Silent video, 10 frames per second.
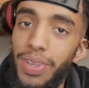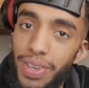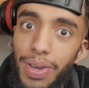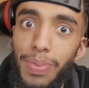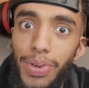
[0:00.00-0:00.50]
but
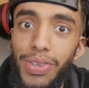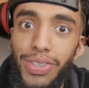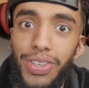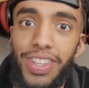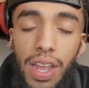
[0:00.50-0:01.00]
the book is
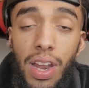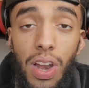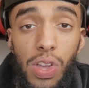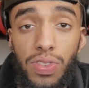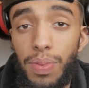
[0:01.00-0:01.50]
good. And the
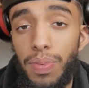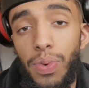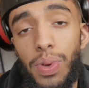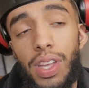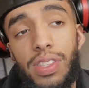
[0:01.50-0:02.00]
last thing
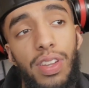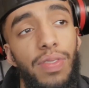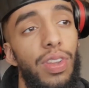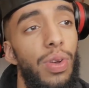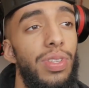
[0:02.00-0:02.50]
before getting to the
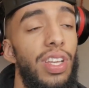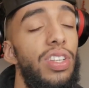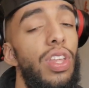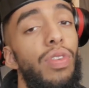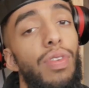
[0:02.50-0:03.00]
video is
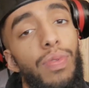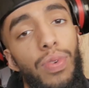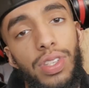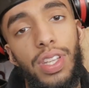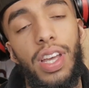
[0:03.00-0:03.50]
actually
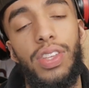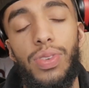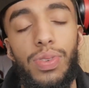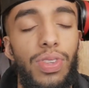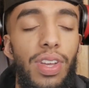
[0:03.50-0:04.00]
$3.49,
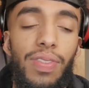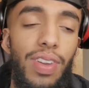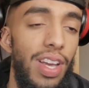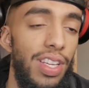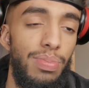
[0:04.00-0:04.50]
so it's not even
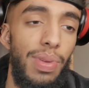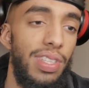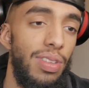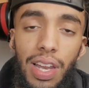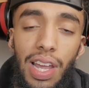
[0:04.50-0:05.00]
that
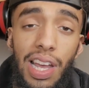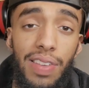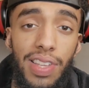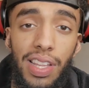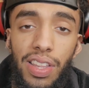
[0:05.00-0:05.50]
expensive. Like I've
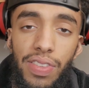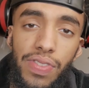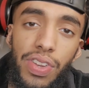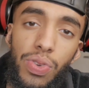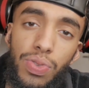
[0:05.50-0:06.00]
said, this
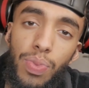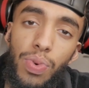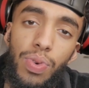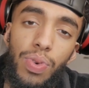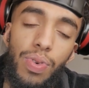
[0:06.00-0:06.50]
video is
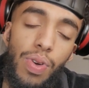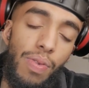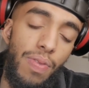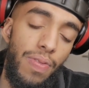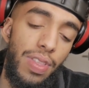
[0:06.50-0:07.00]
more
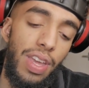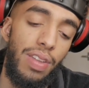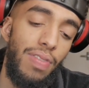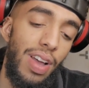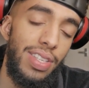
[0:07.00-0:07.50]
of the
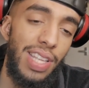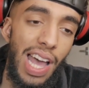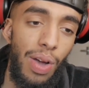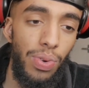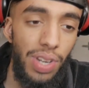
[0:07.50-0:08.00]
advice that
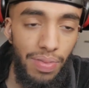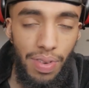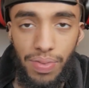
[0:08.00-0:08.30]
I would give a